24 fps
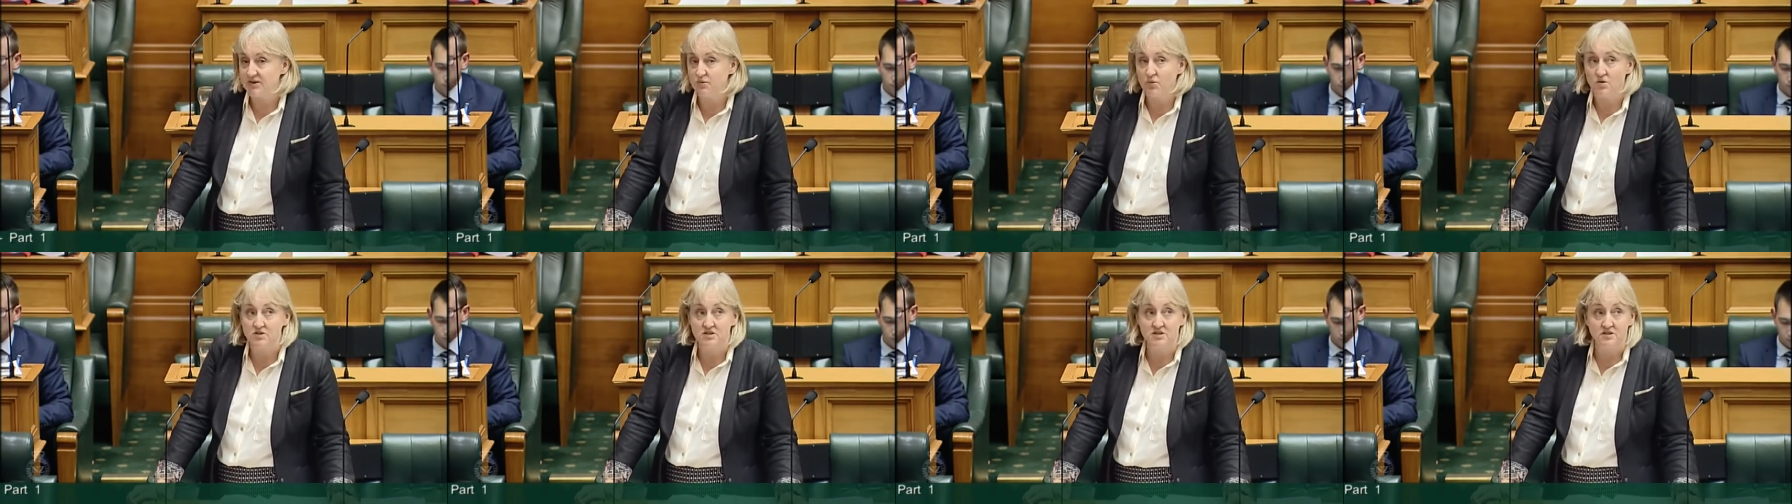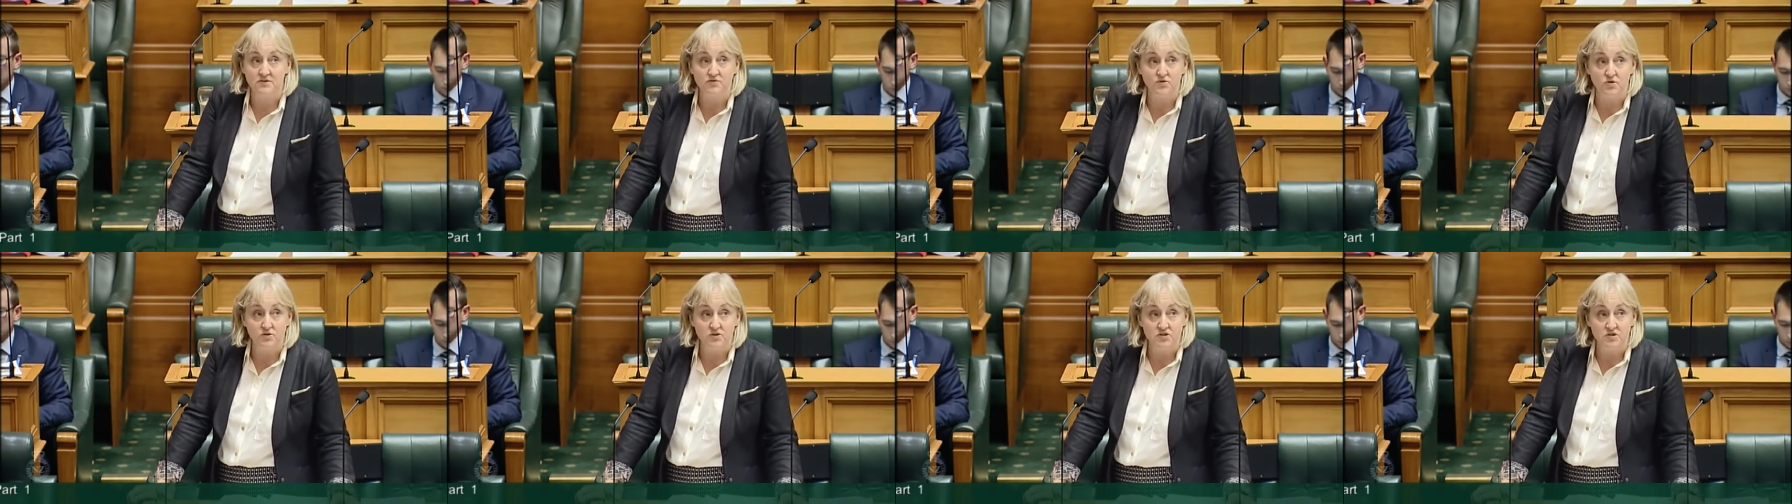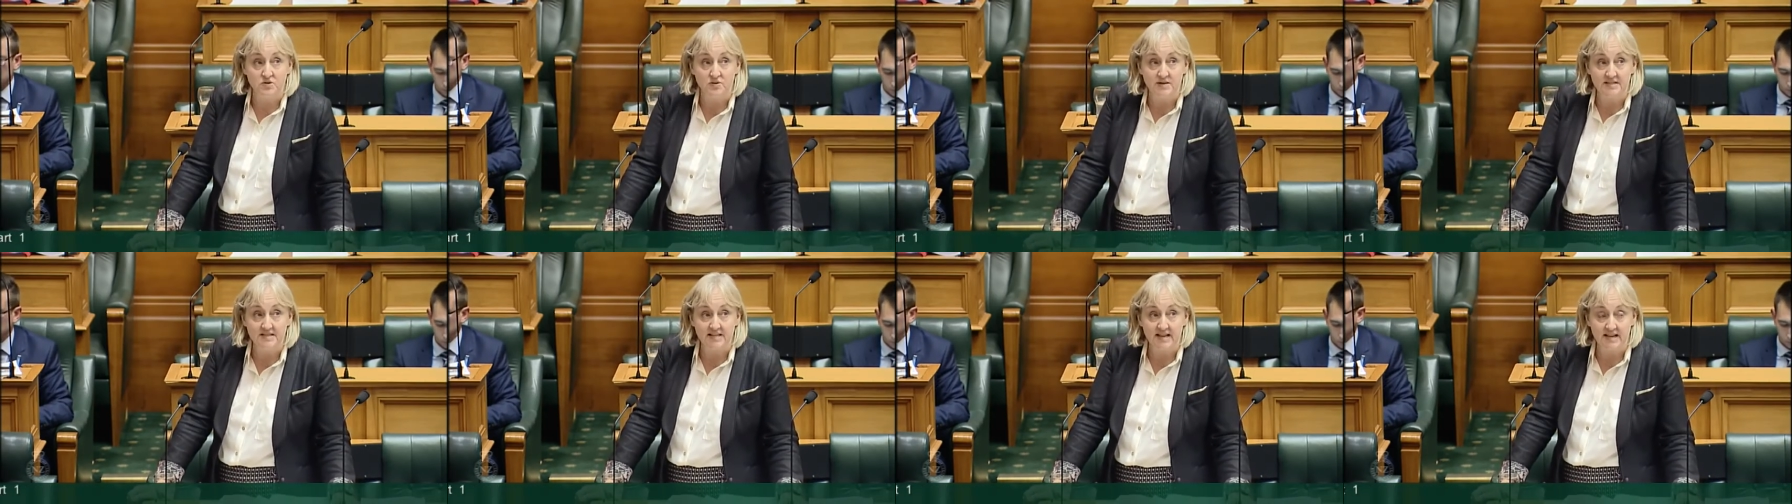wanted, of course,
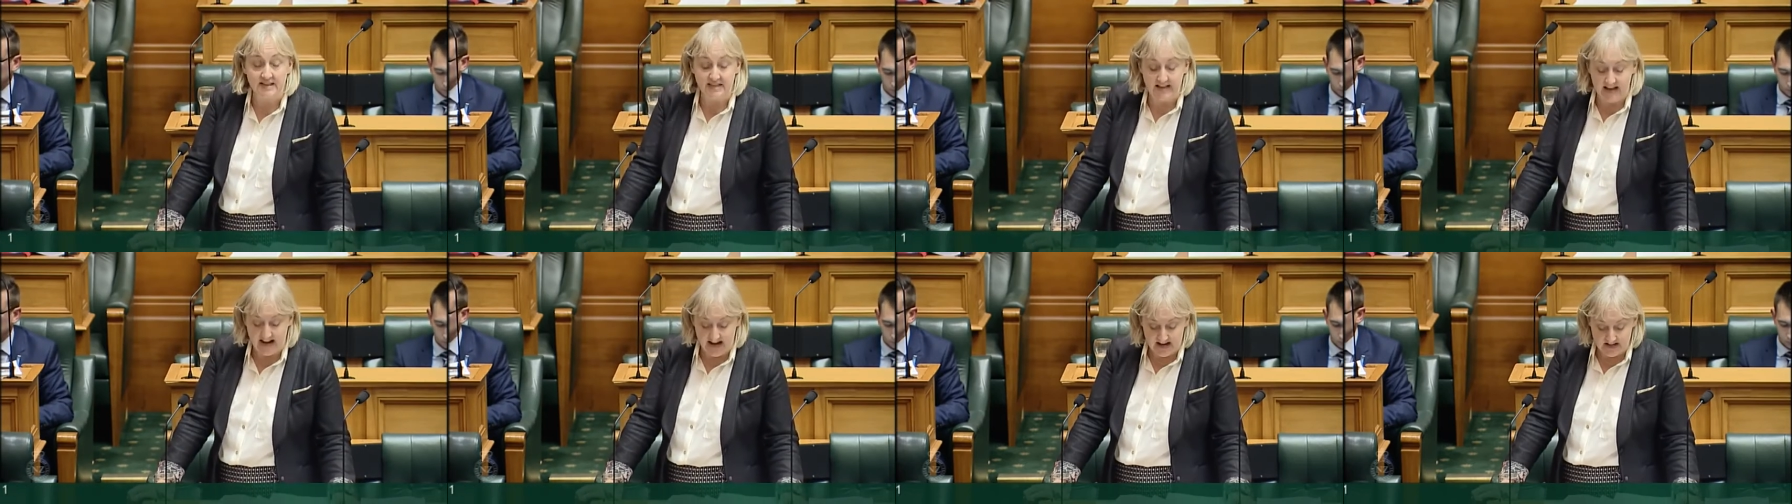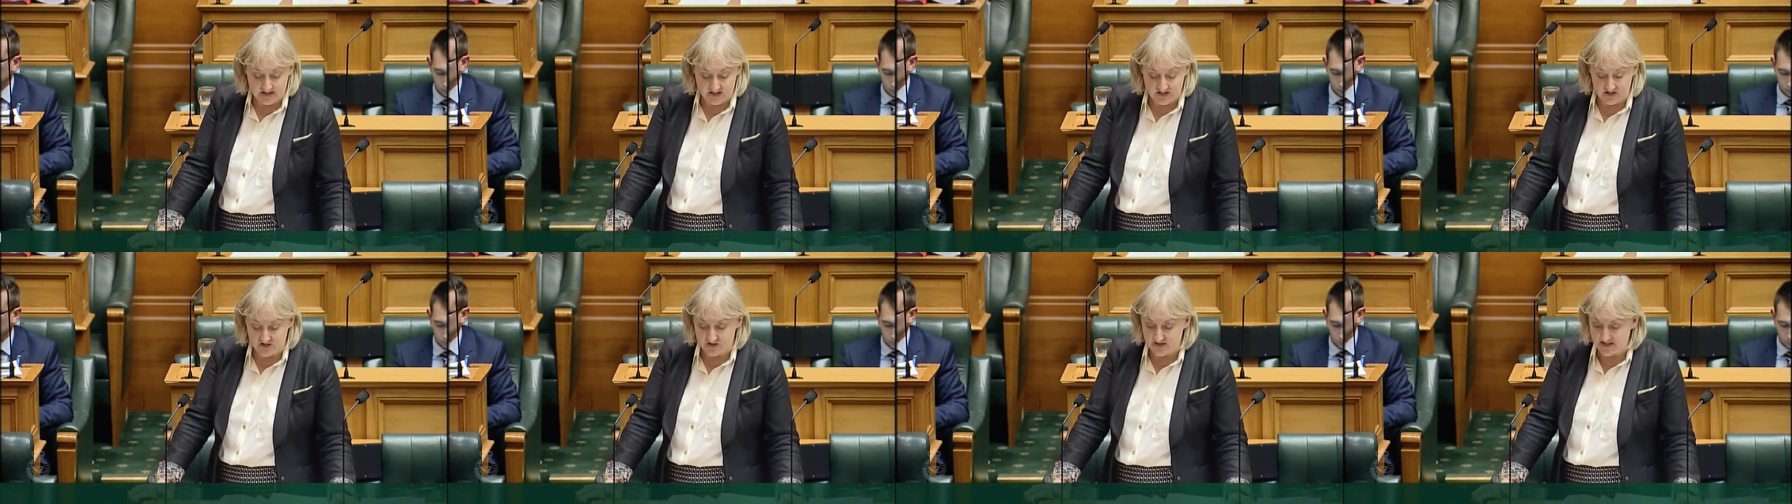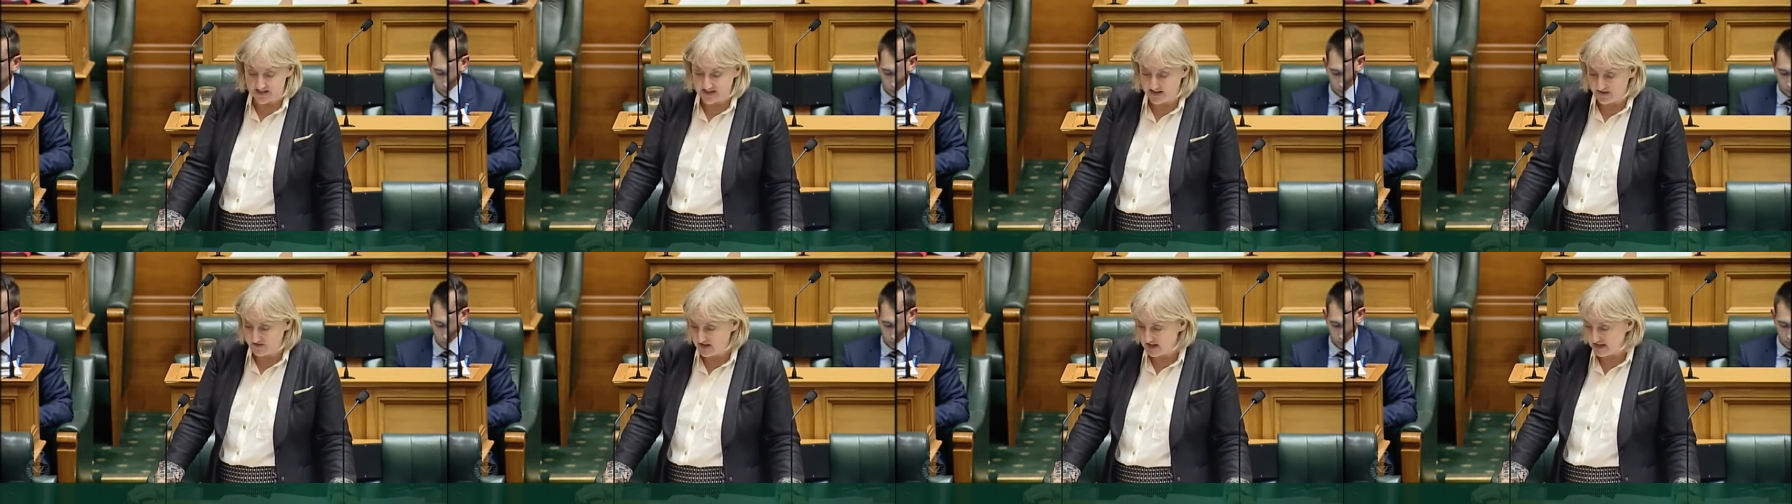to extend that out to
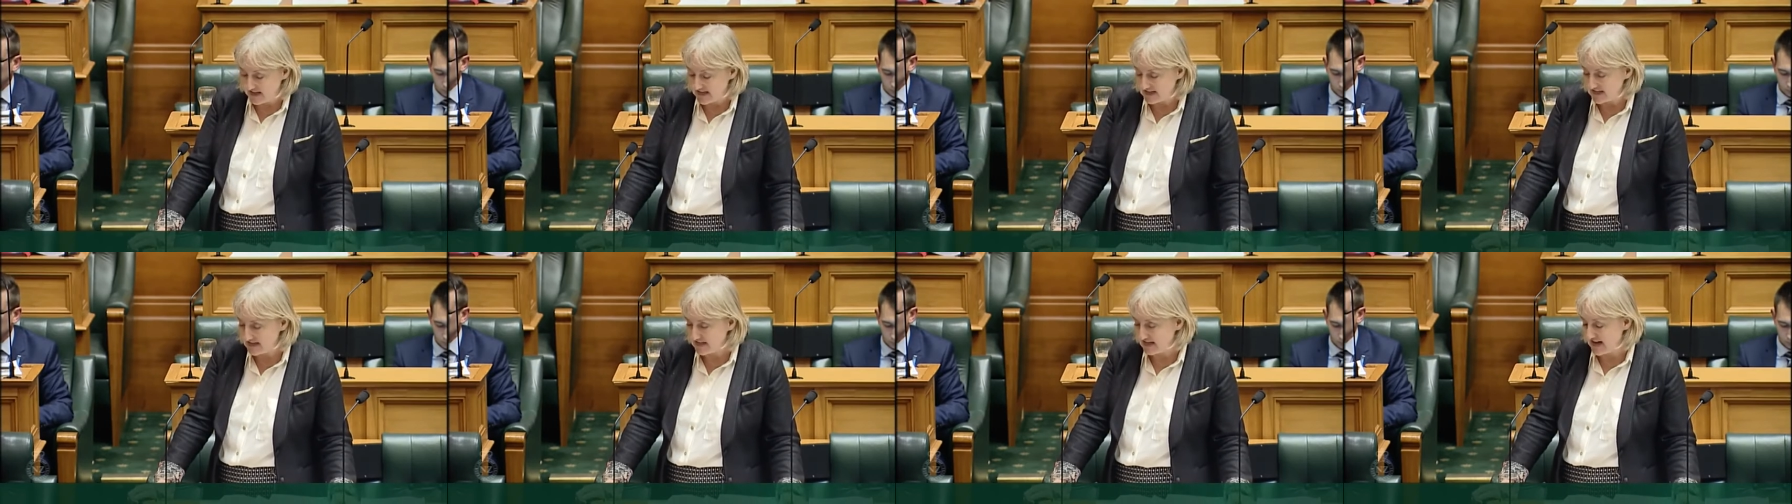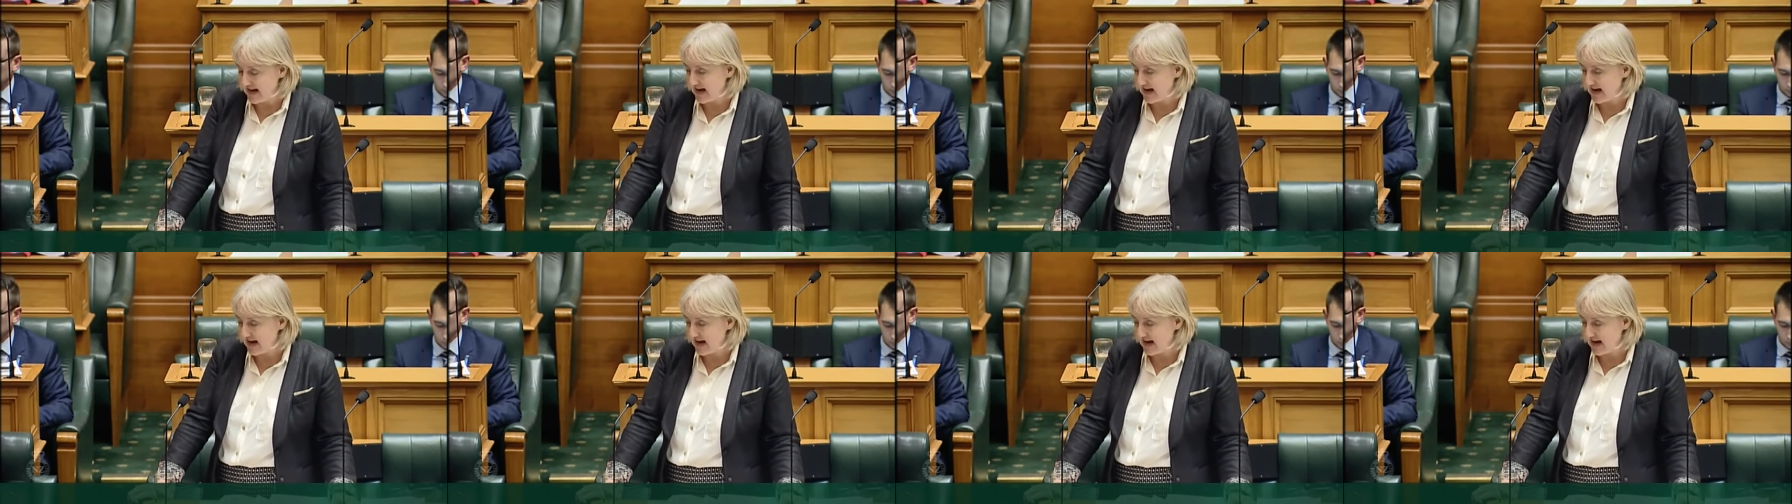seven years.